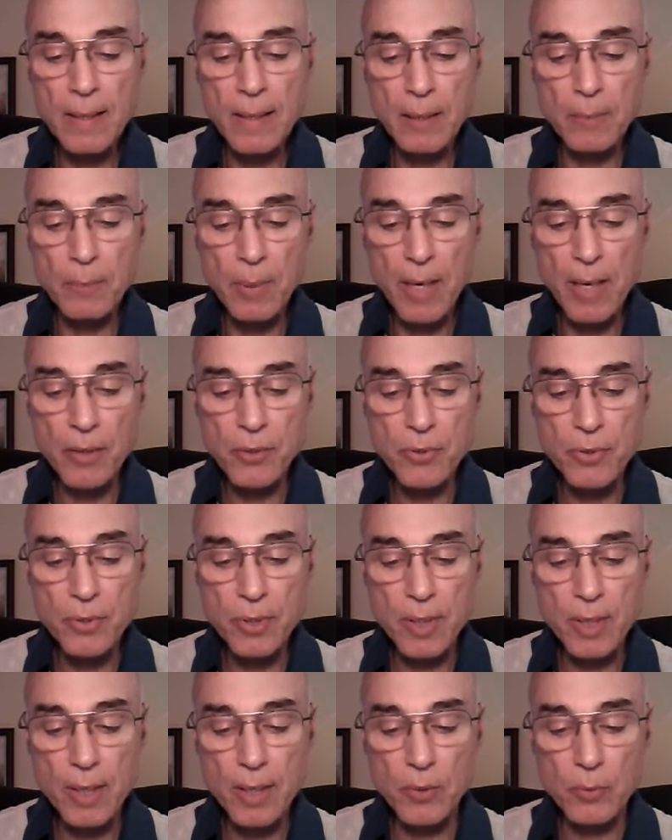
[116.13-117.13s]

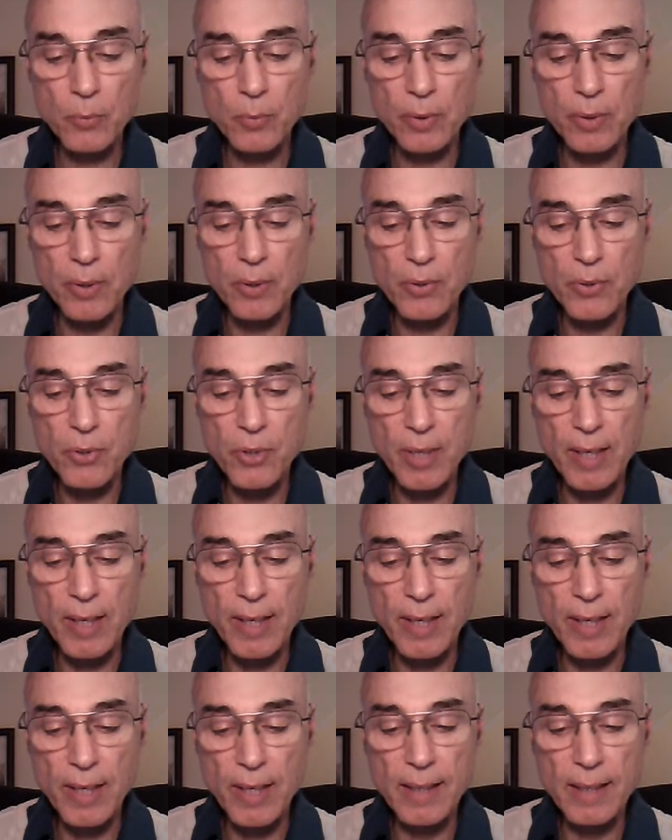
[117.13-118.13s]
Bastiat was
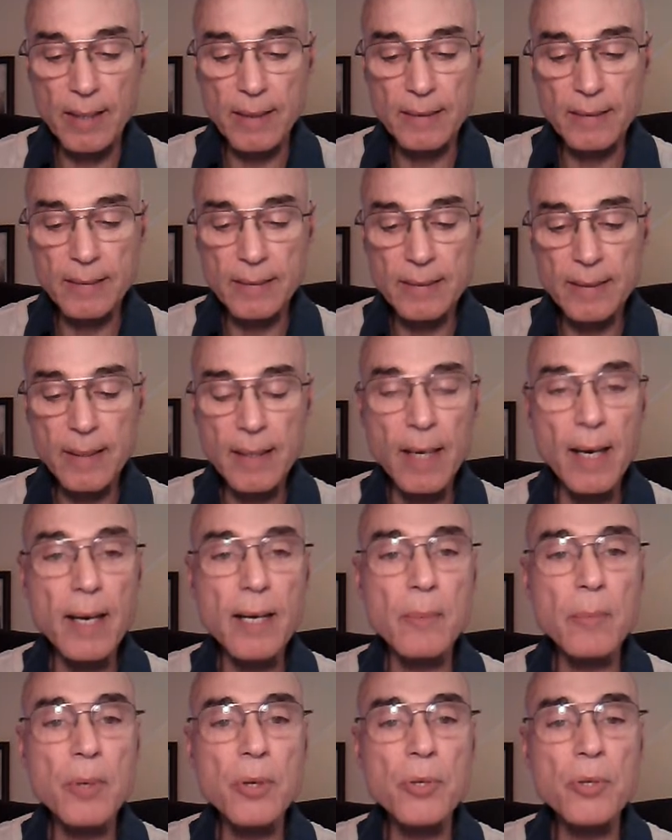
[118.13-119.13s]
an
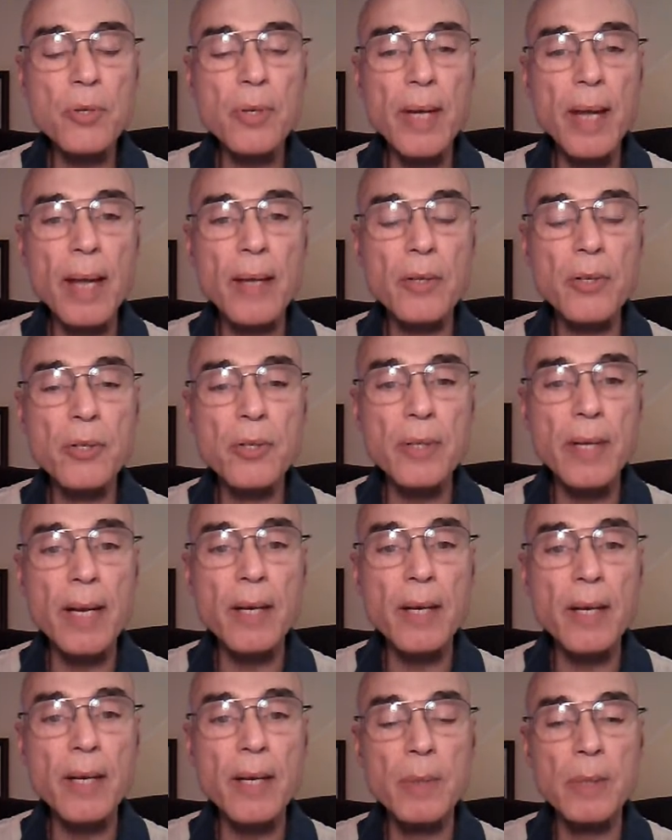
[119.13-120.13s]
economist and
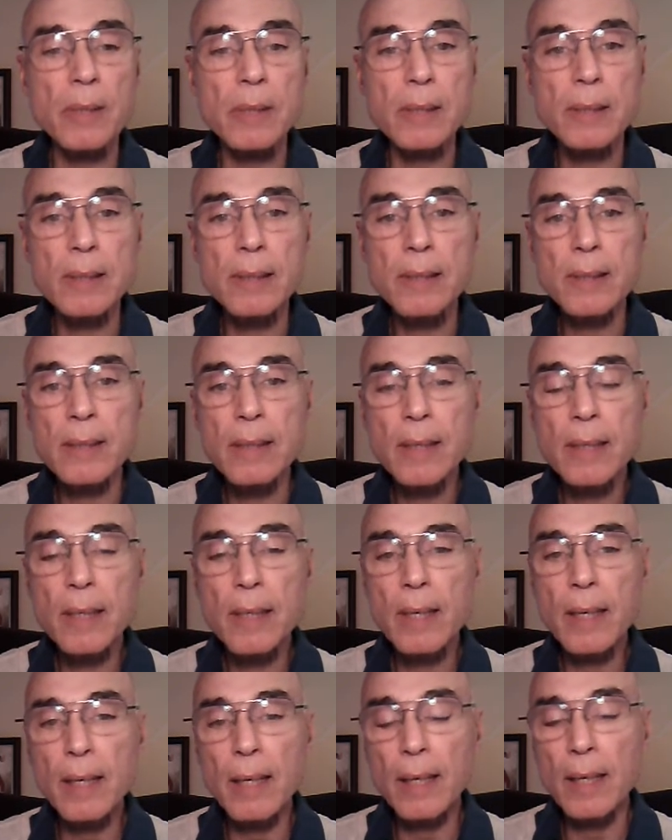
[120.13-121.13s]
statesman
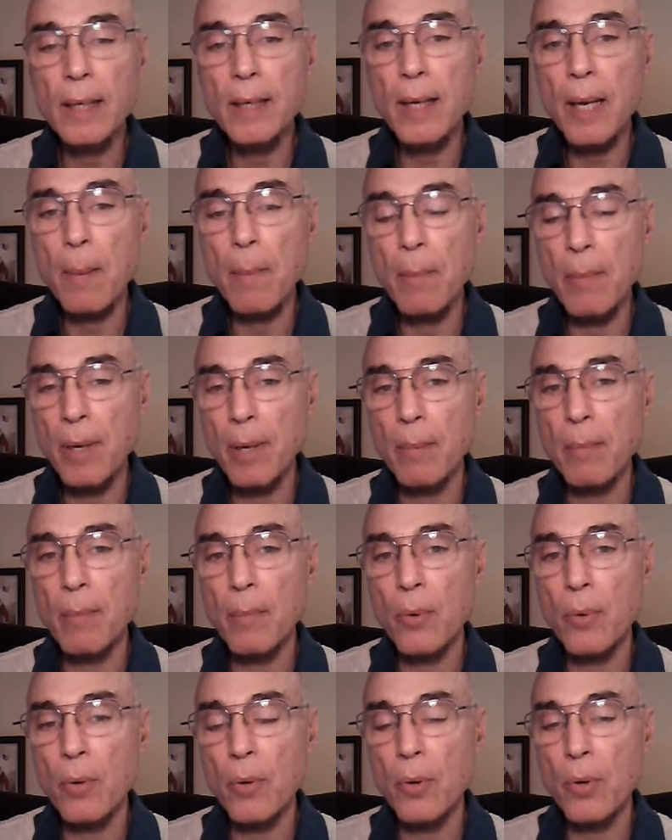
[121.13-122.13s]
and a
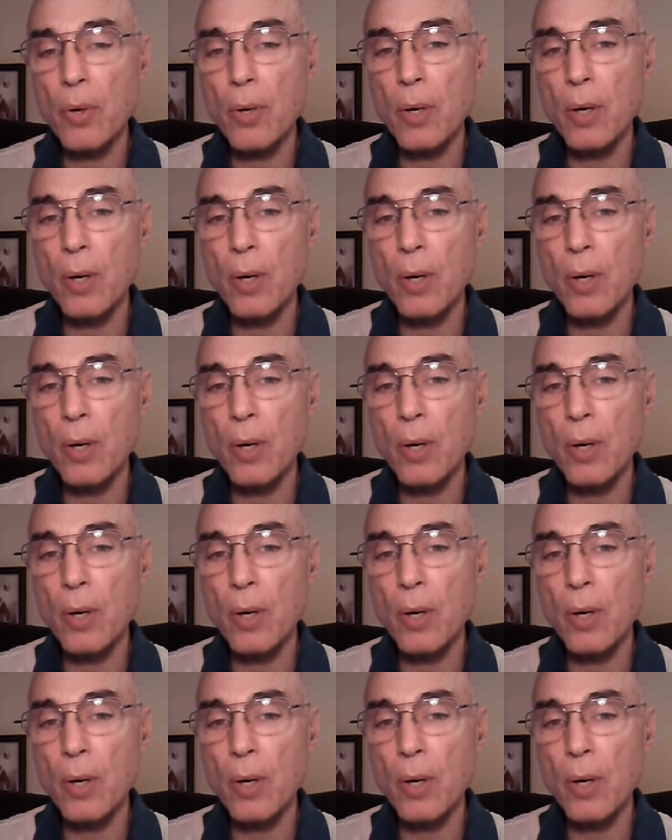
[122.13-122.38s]
member